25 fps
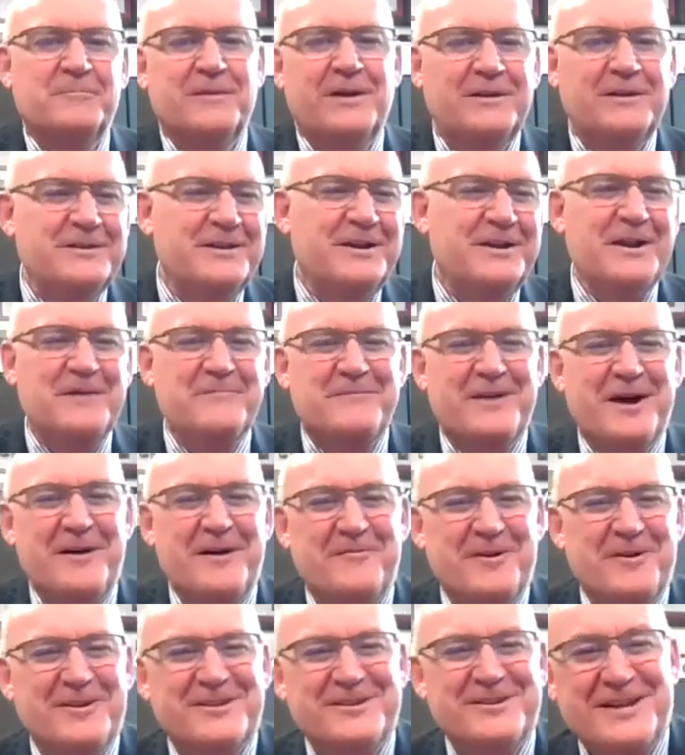and then I'm
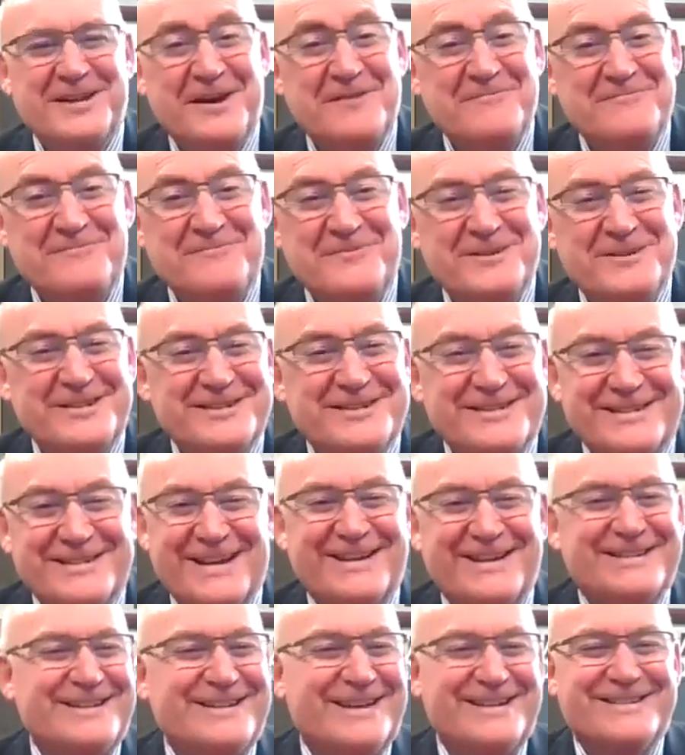all the time putting the
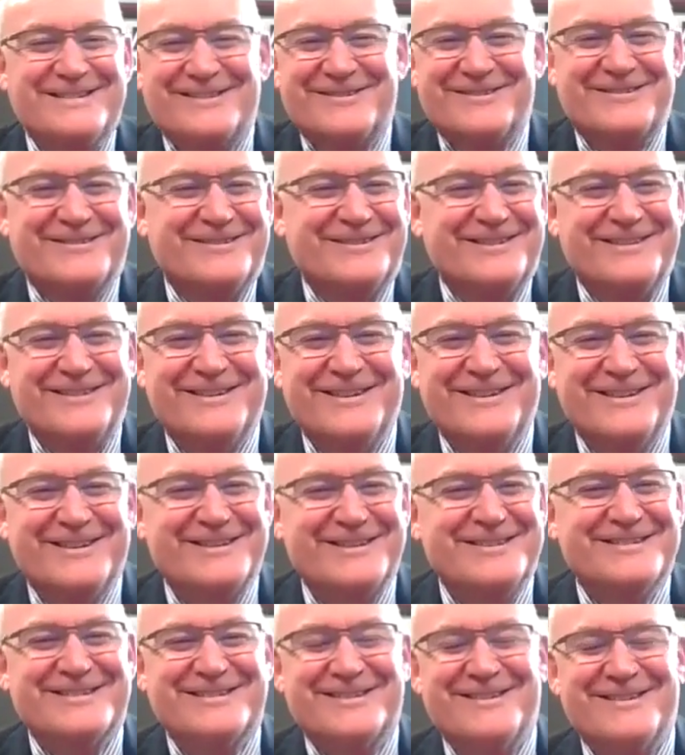sanitizer on.
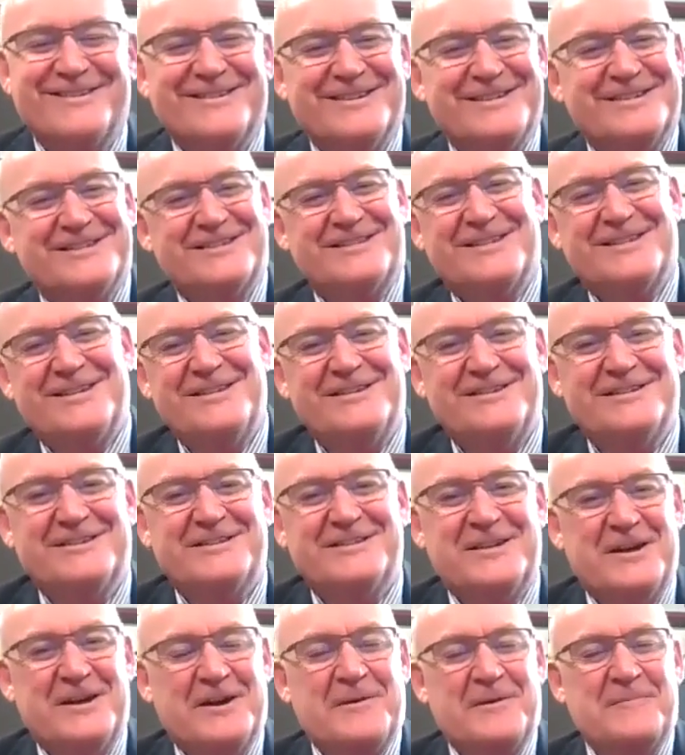So
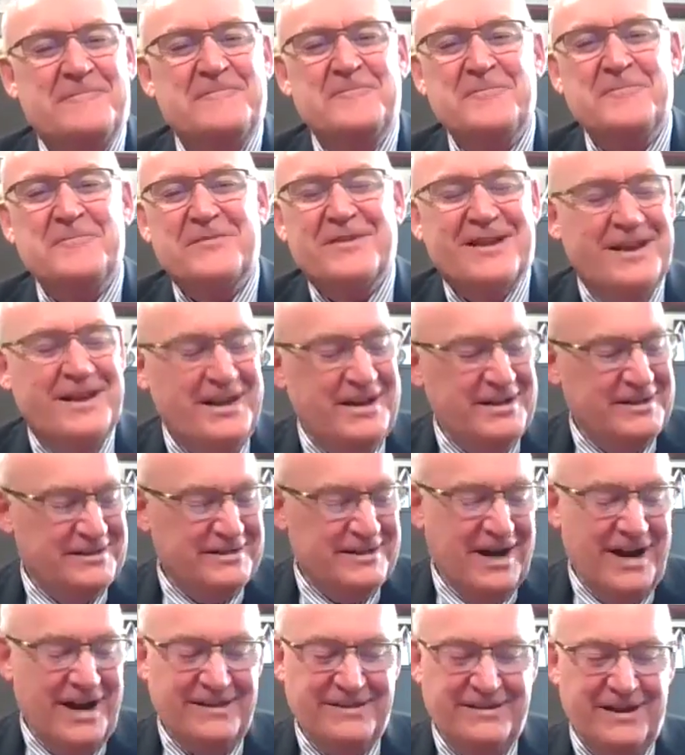and it's
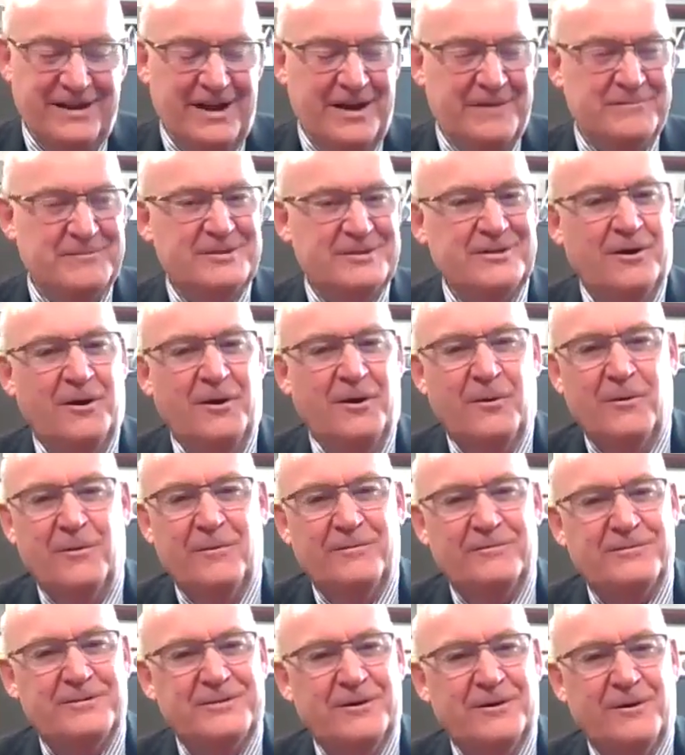not that I'm
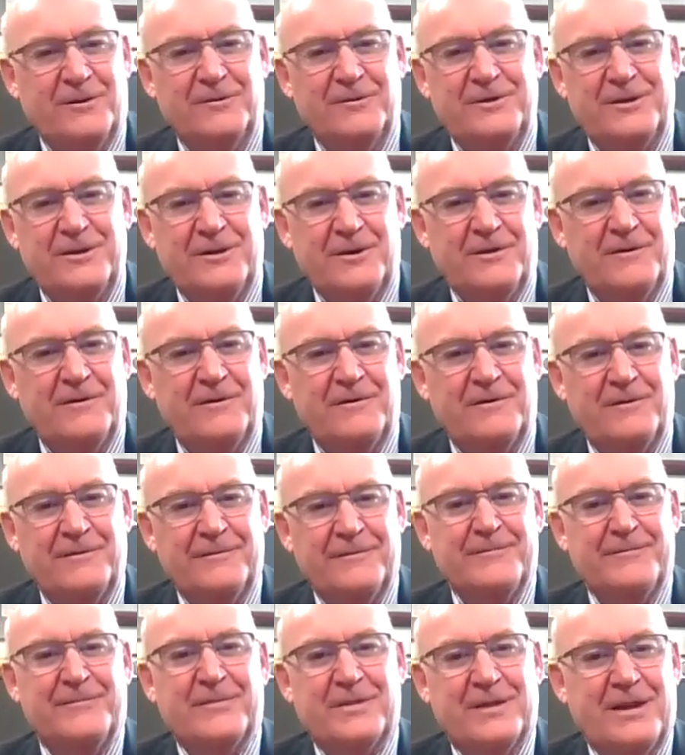so,
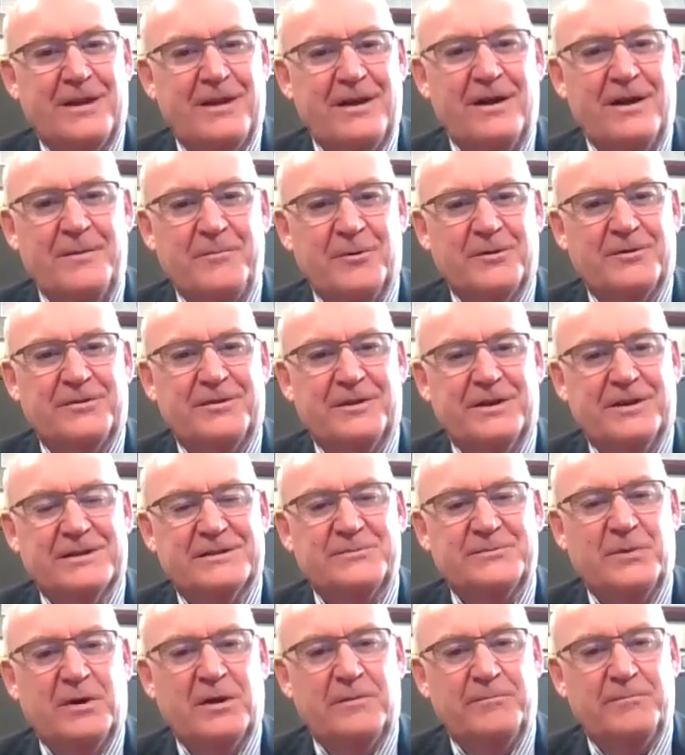head up with
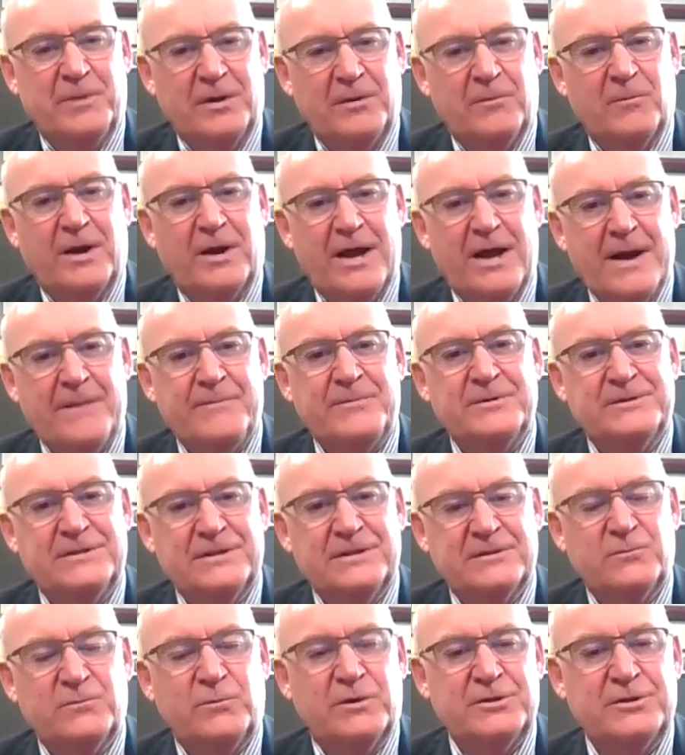this, but what happens
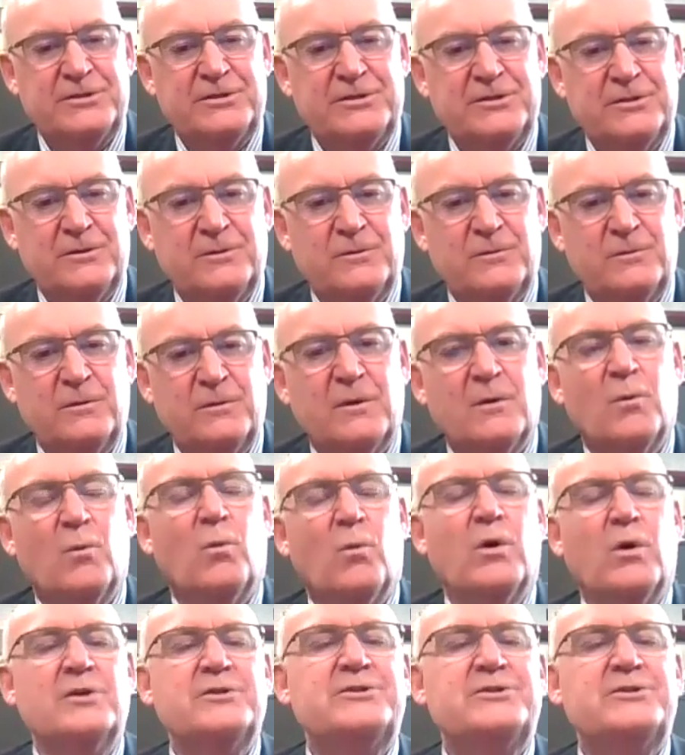is once you
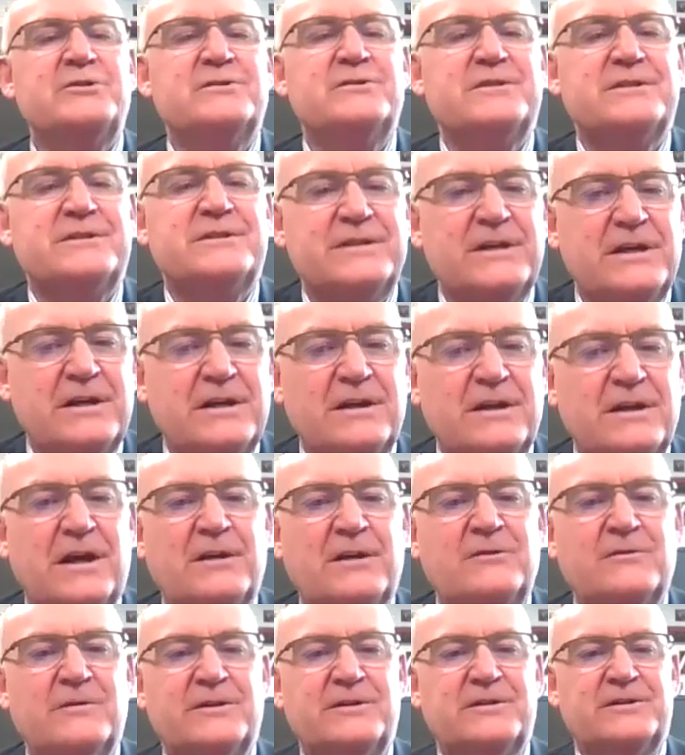see it
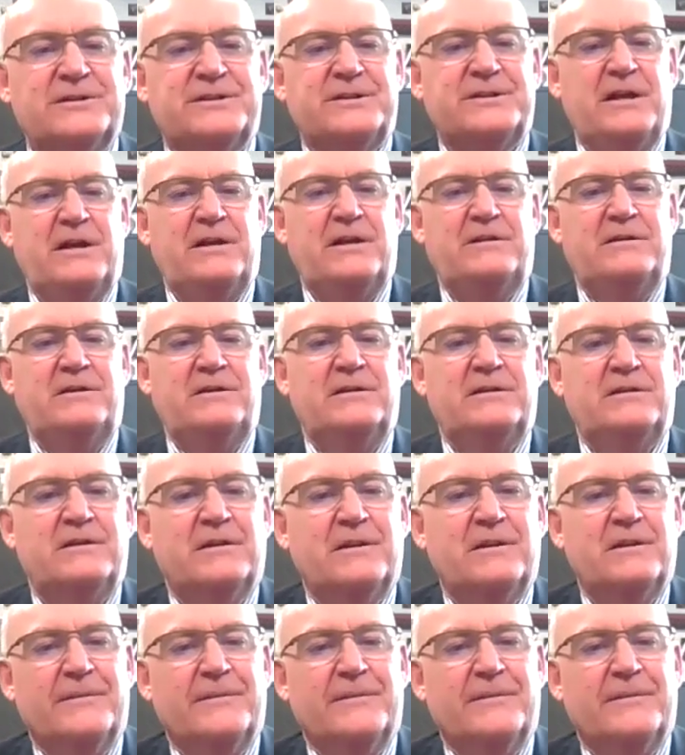and you understand it,